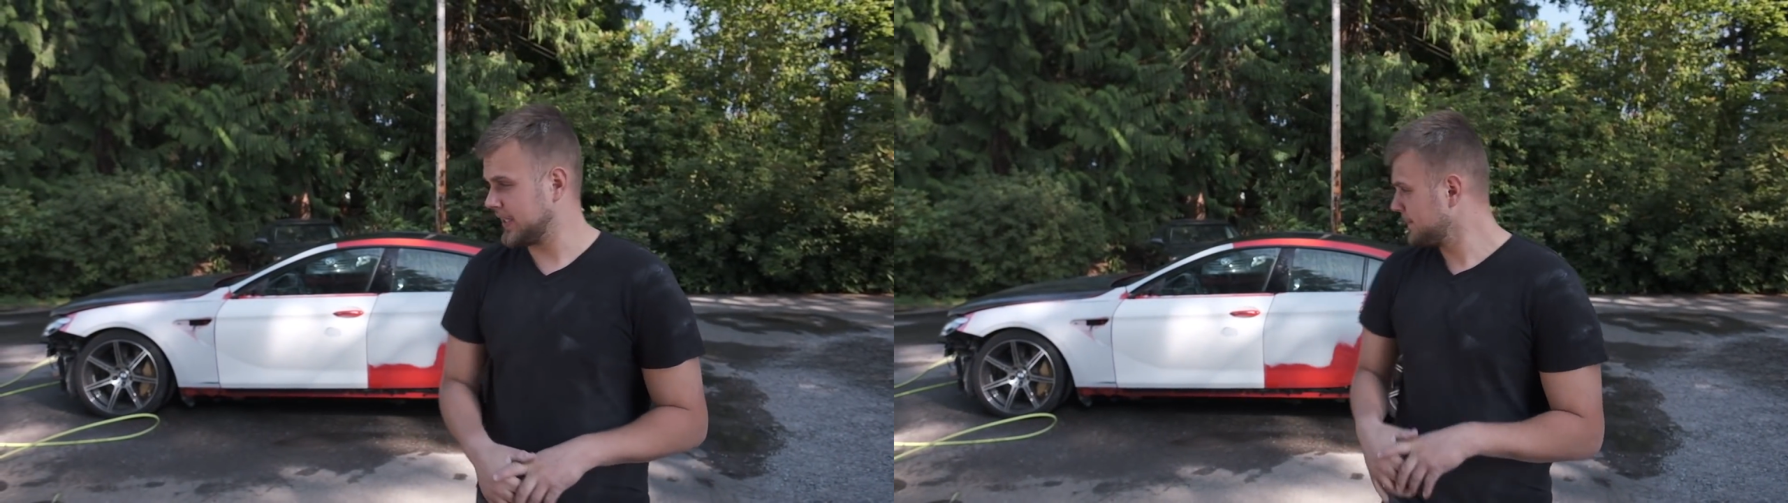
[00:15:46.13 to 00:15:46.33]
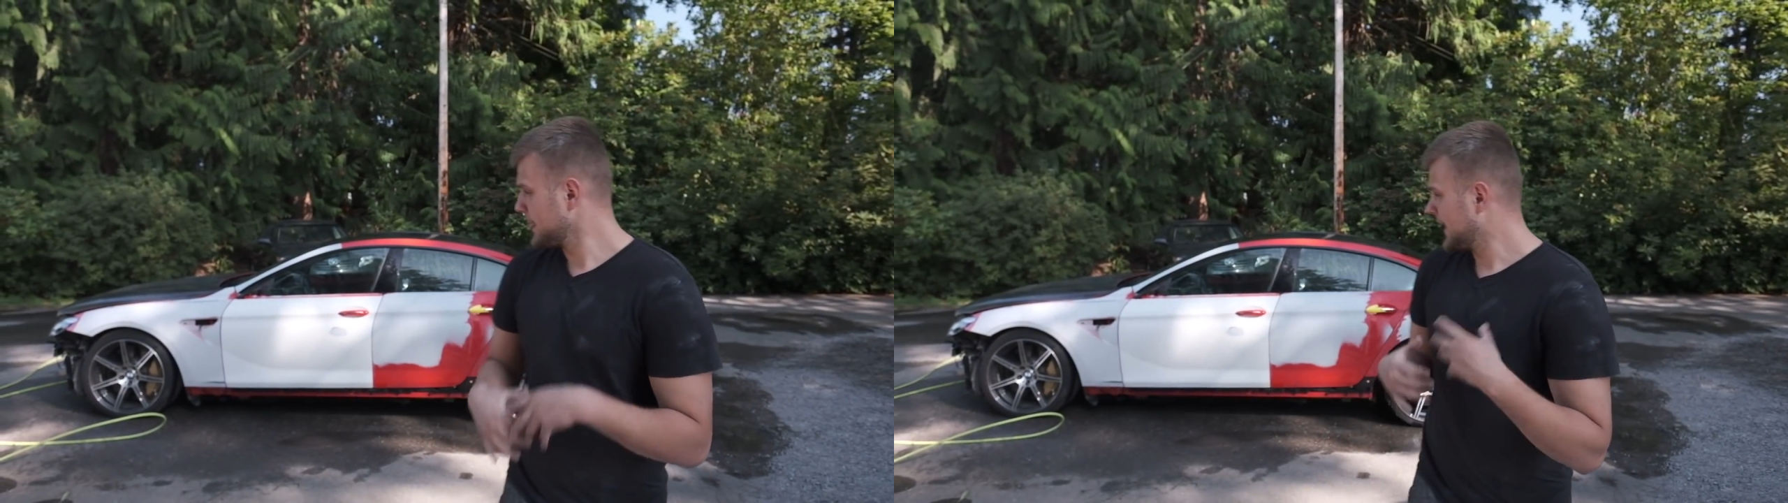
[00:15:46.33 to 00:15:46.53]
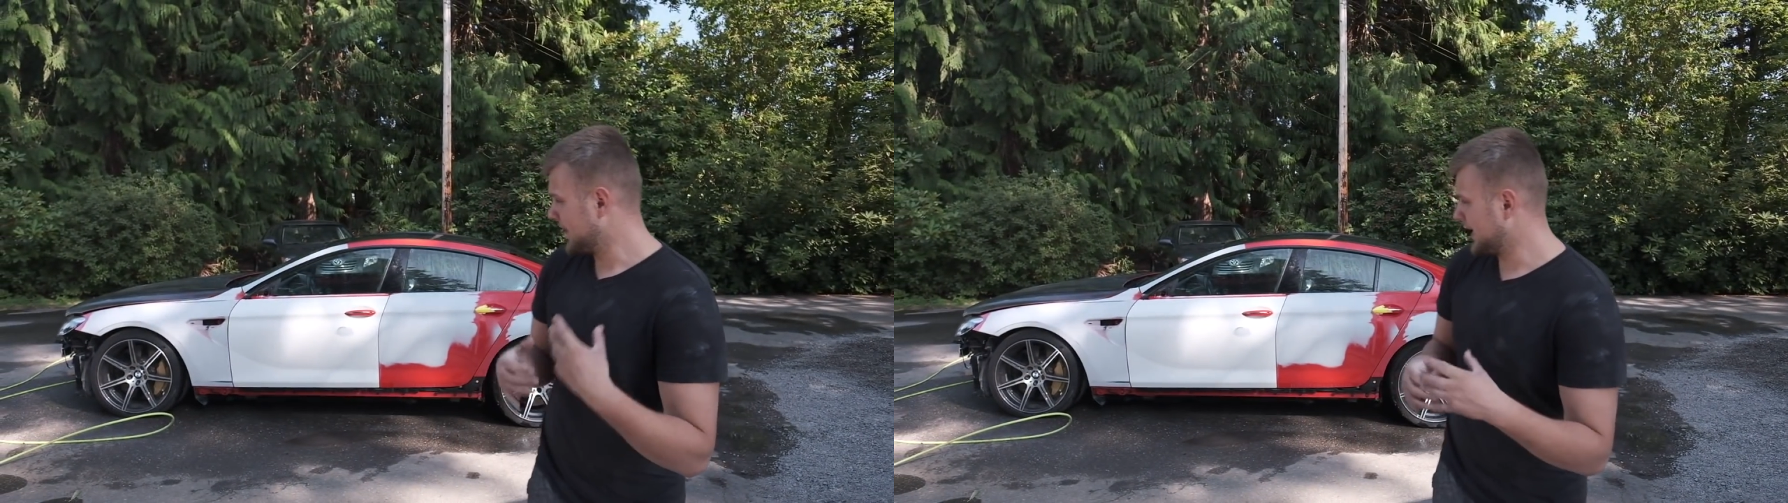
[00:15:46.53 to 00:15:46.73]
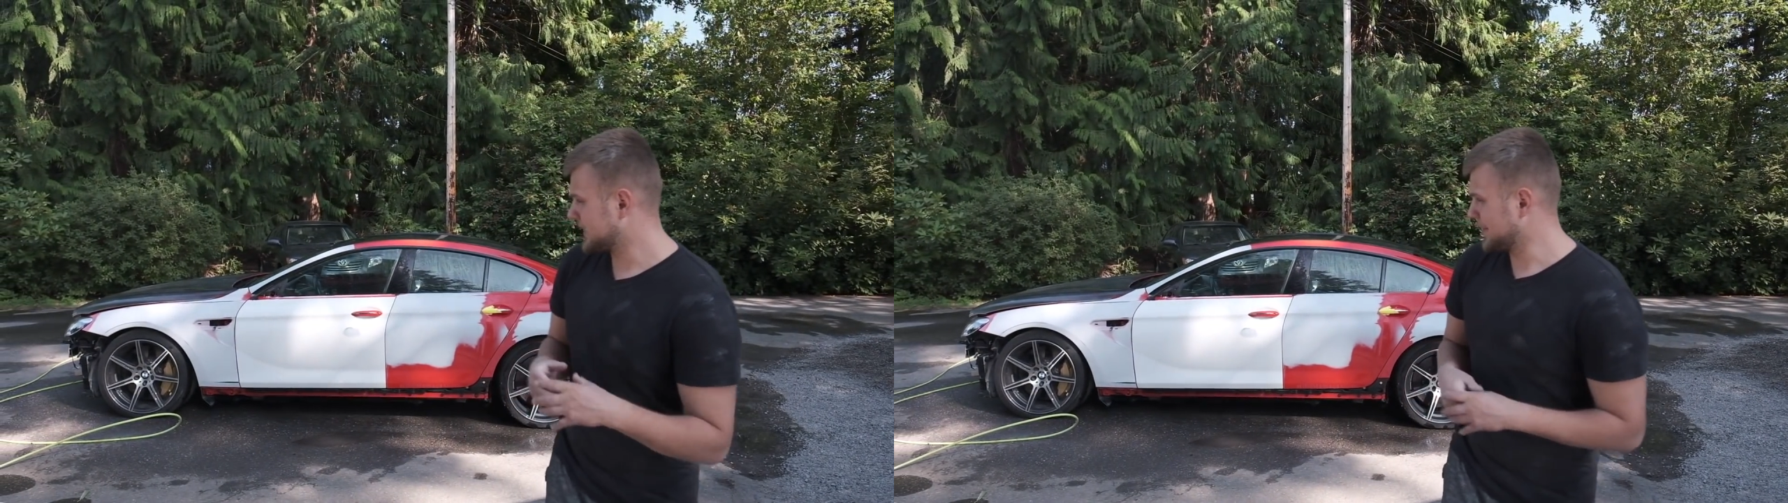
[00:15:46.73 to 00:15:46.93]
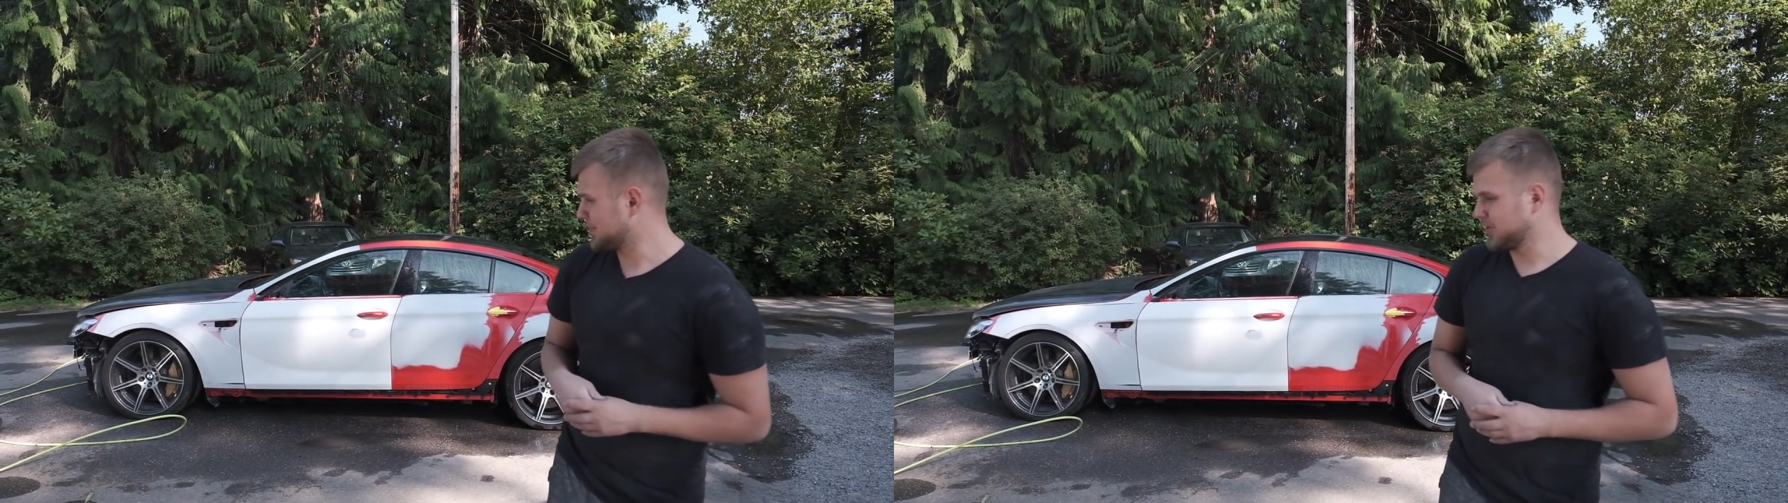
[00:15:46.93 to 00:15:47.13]
In the next
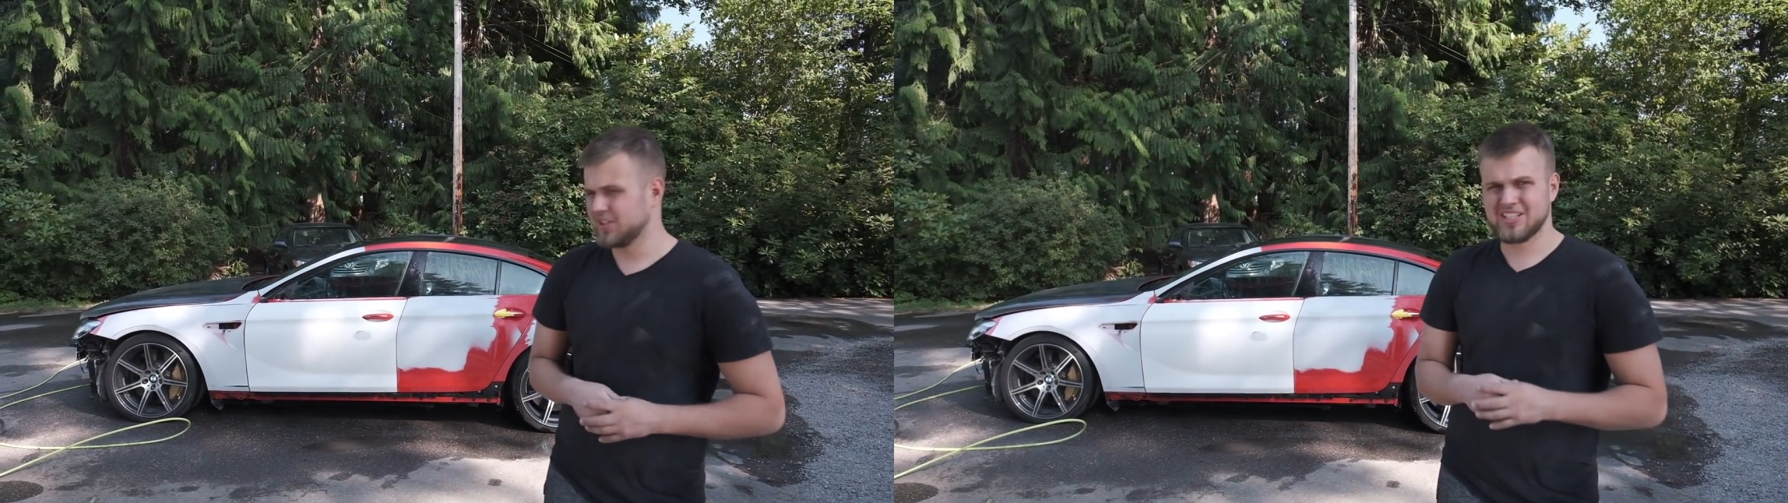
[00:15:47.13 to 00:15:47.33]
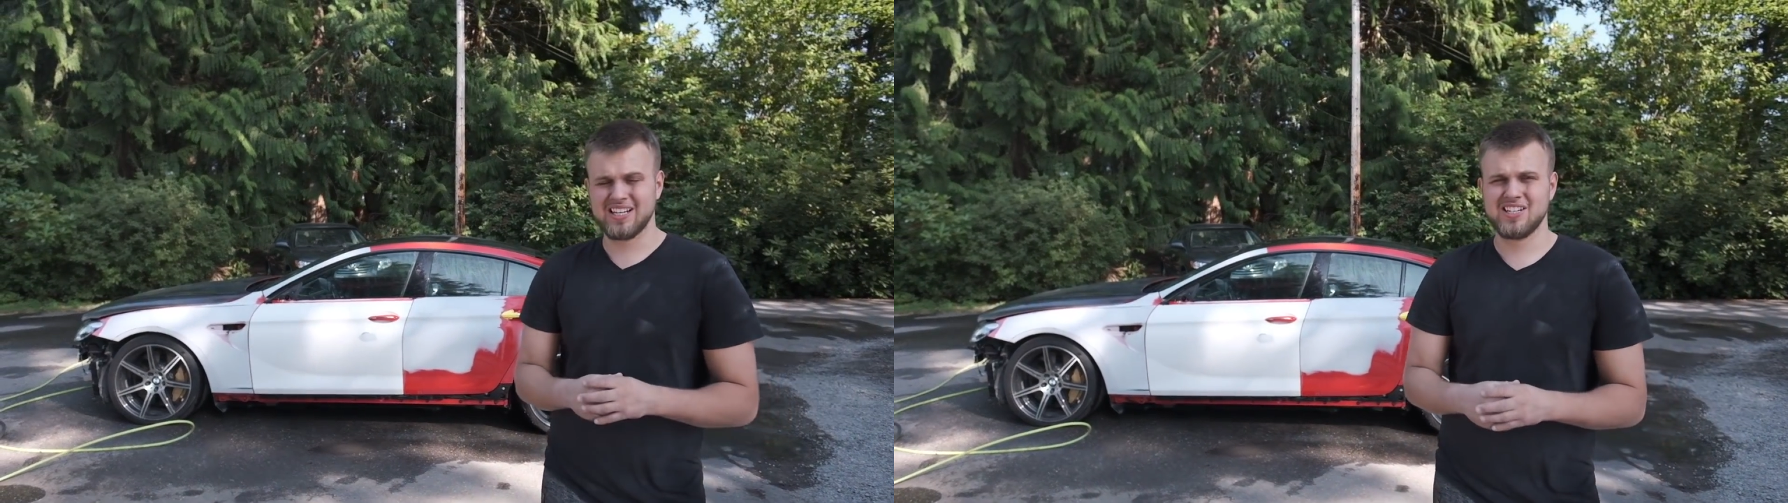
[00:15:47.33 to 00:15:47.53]
episode, this thing